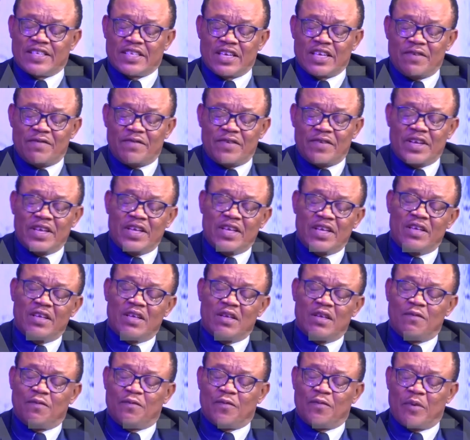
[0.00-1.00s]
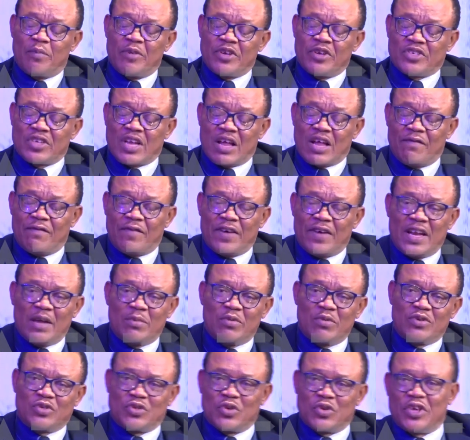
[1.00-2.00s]
every information available
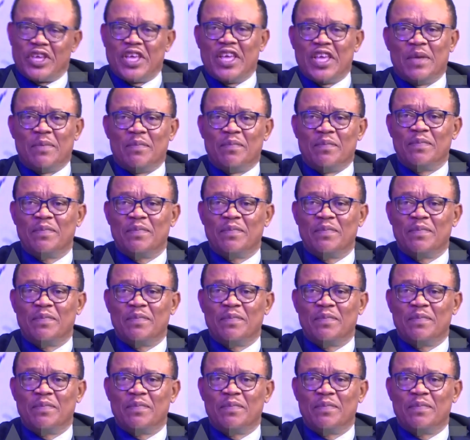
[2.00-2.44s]
to him,